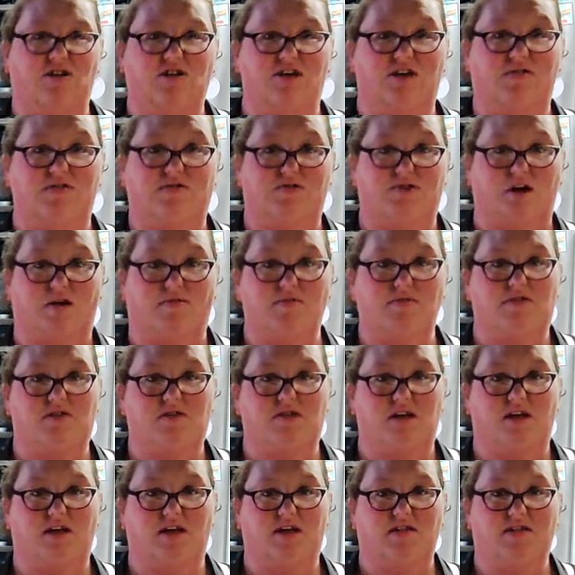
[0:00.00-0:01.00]
of
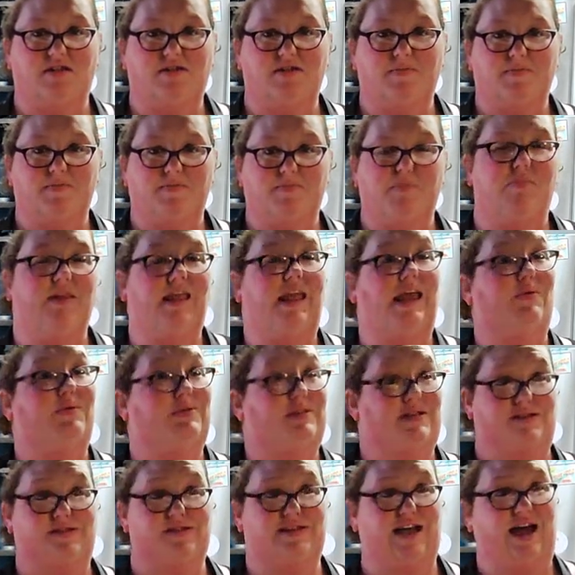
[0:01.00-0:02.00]
drumsticks, it was
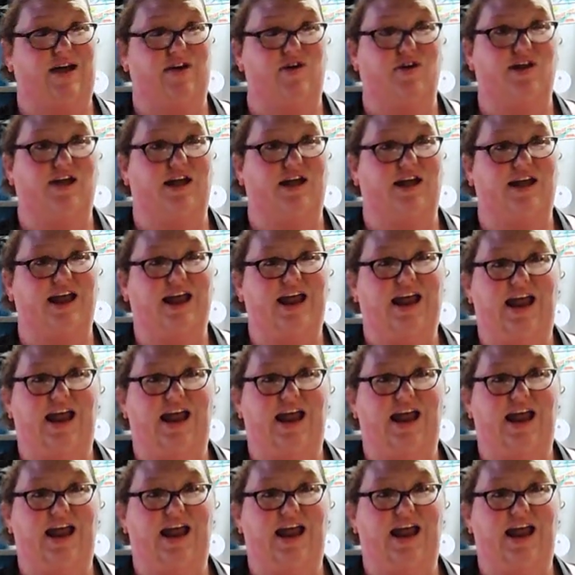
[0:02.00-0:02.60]
a Saturday,